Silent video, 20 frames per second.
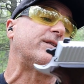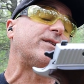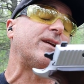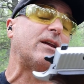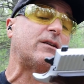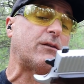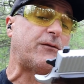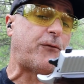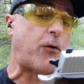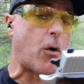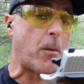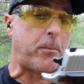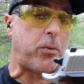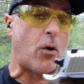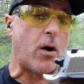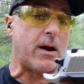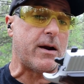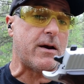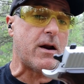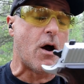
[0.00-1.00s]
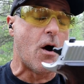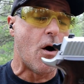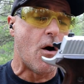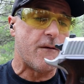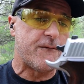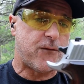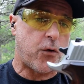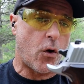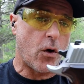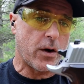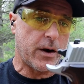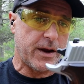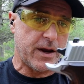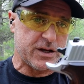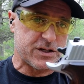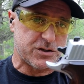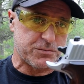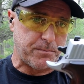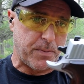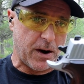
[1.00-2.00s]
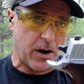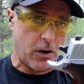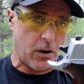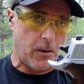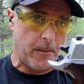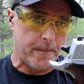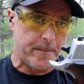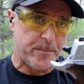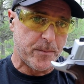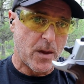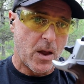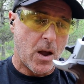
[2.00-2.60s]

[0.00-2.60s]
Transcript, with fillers: This has a 4.4-inch barrel.